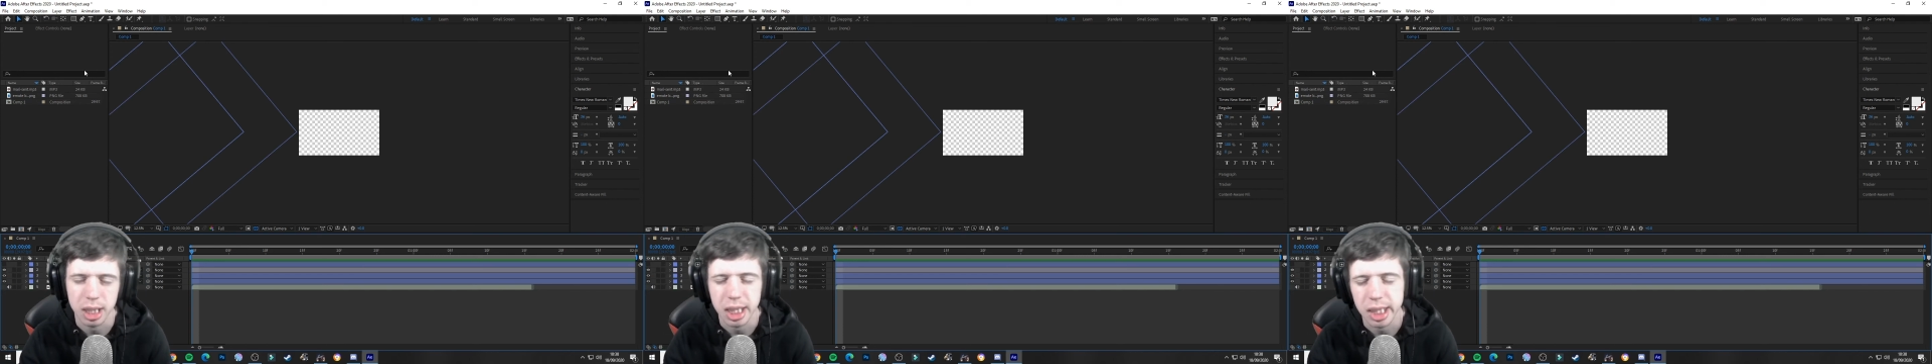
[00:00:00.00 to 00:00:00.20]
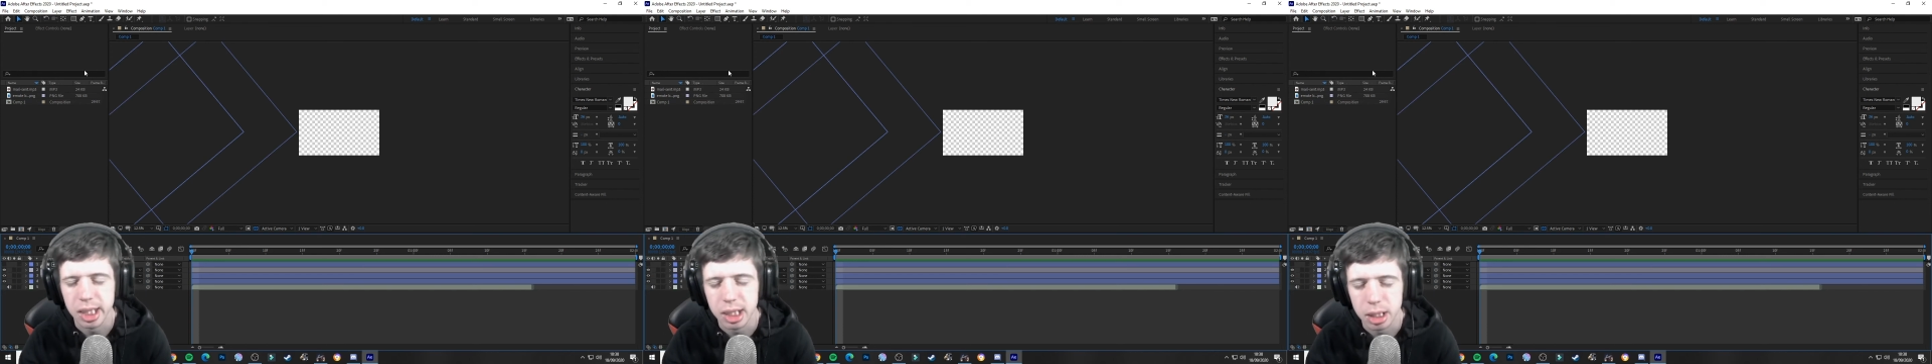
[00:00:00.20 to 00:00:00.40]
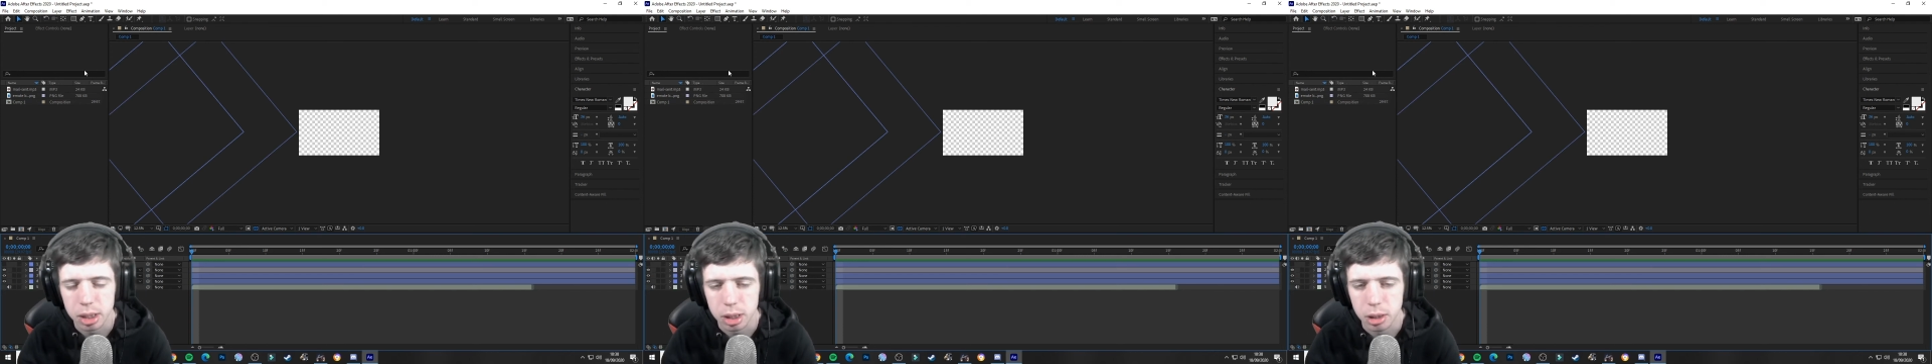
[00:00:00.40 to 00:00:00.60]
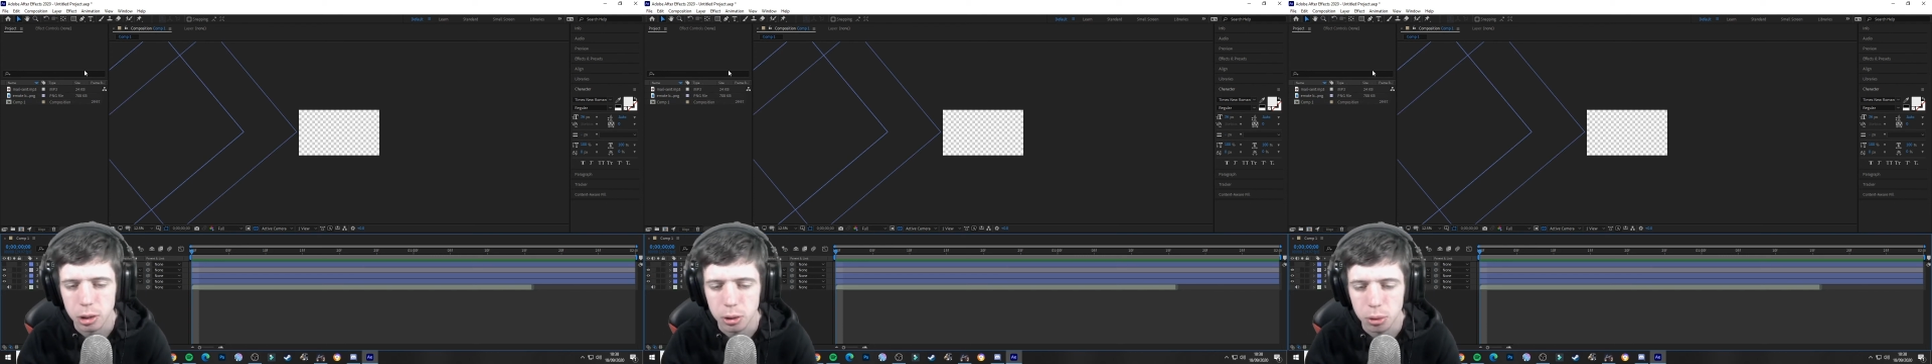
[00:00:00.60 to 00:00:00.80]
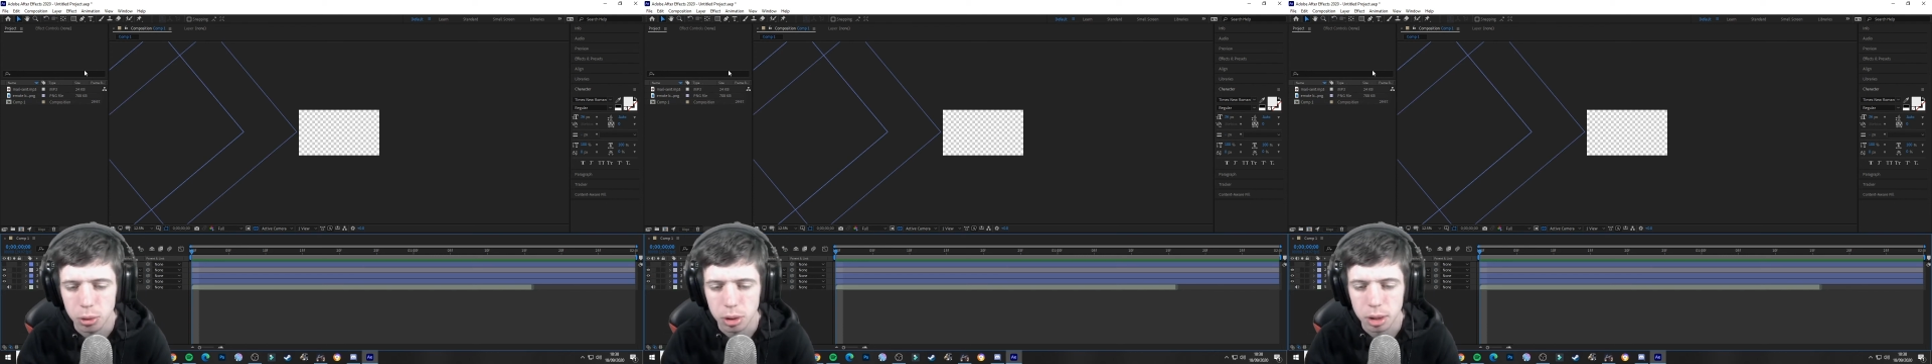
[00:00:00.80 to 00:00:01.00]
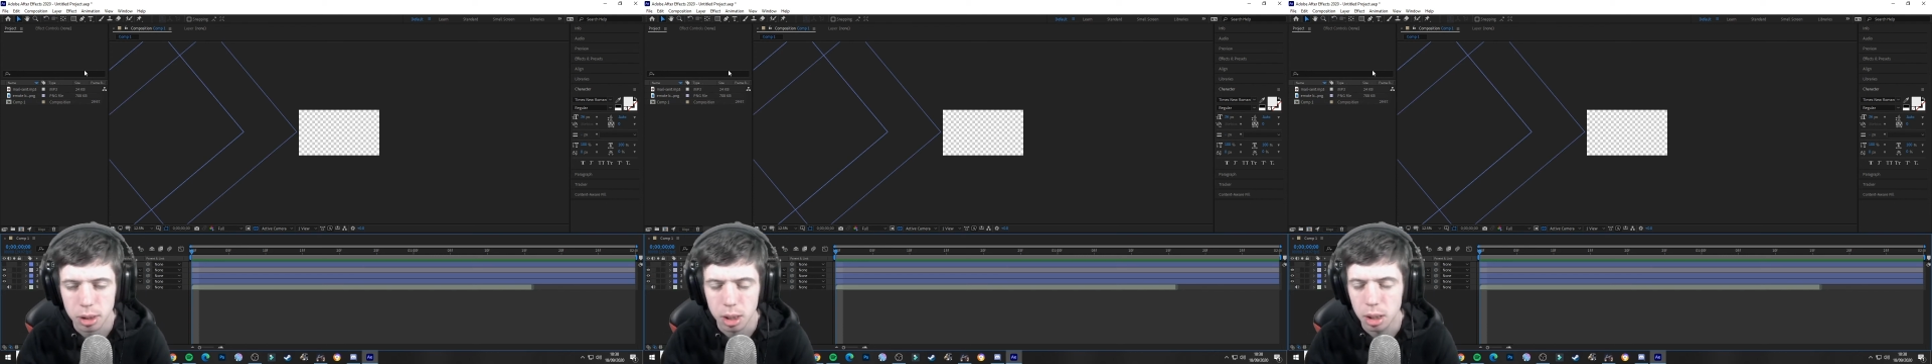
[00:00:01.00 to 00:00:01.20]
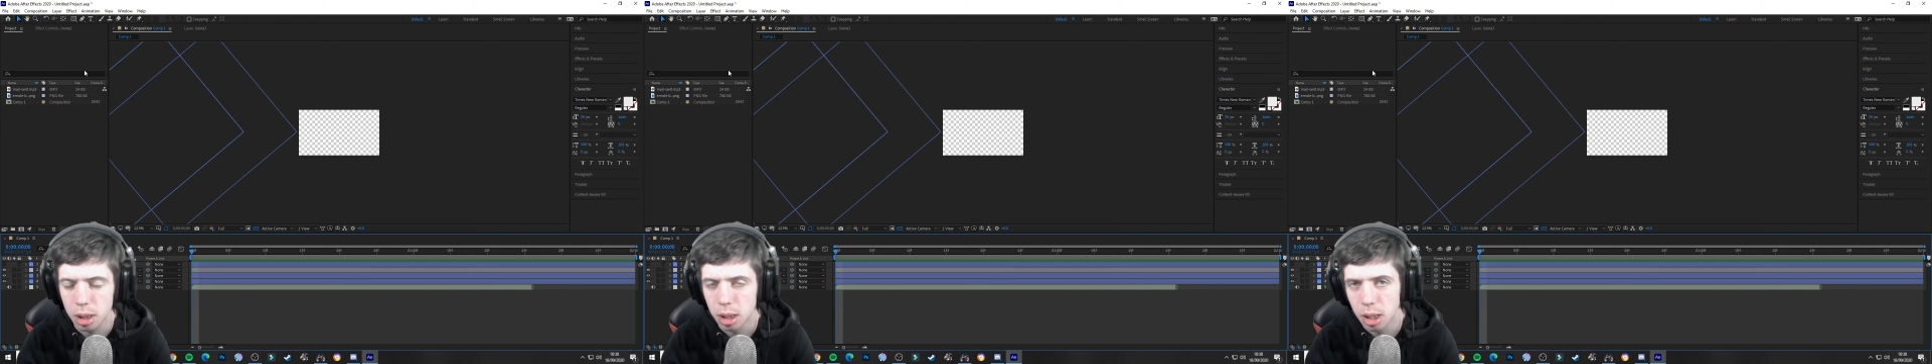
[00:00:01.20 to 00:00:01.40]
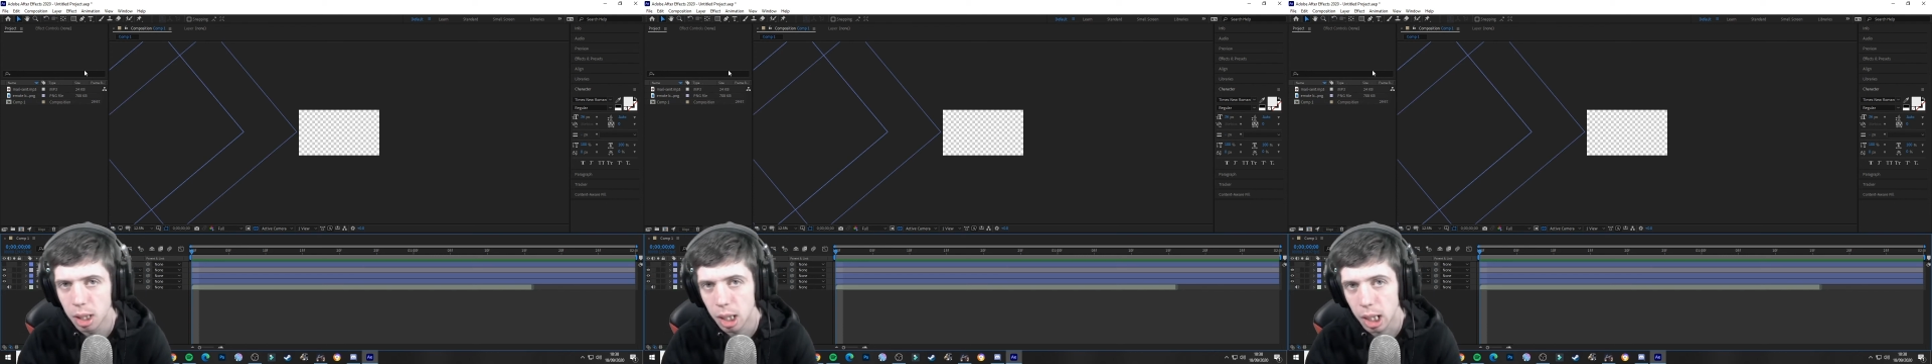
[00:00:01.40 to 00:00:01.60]
easier to use,
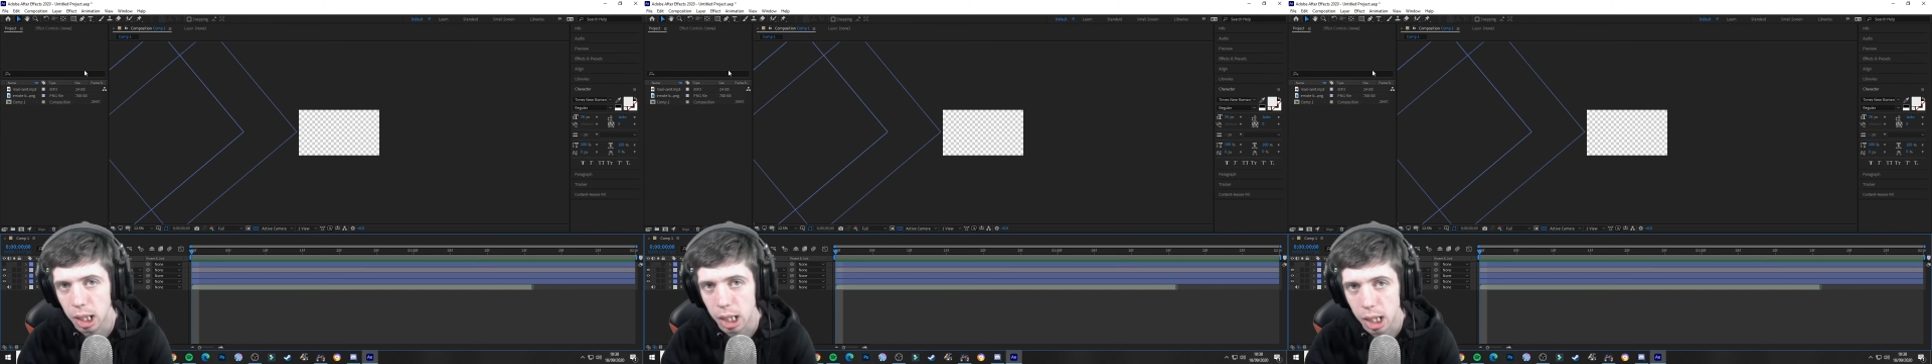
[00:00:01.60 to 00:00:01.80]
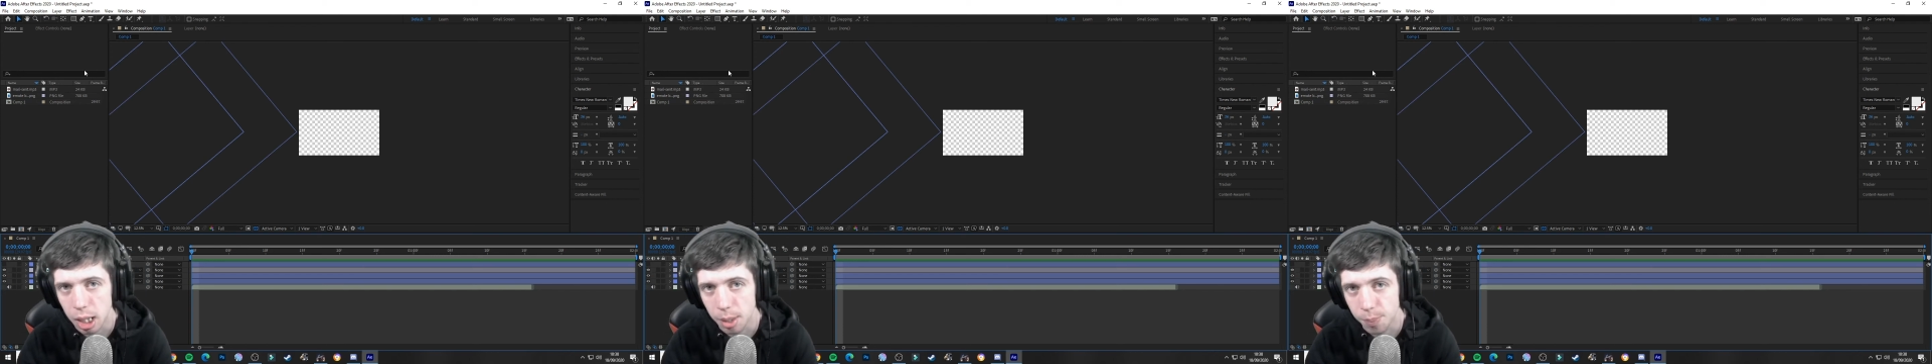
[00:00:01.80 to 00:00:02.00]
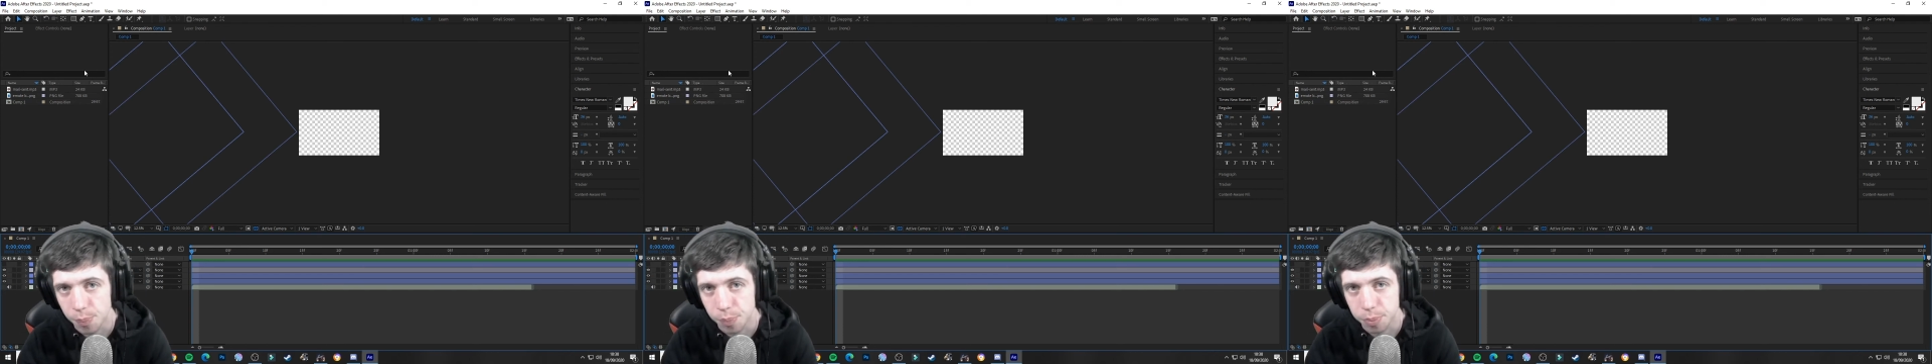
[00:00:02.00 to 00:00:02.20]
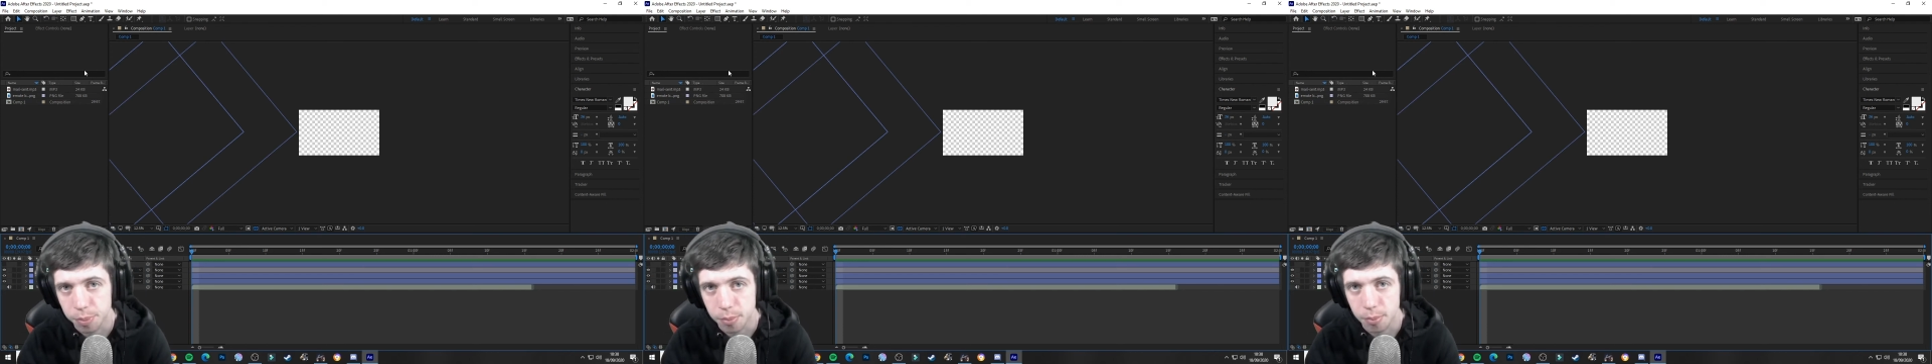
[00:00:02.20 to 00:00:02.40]
and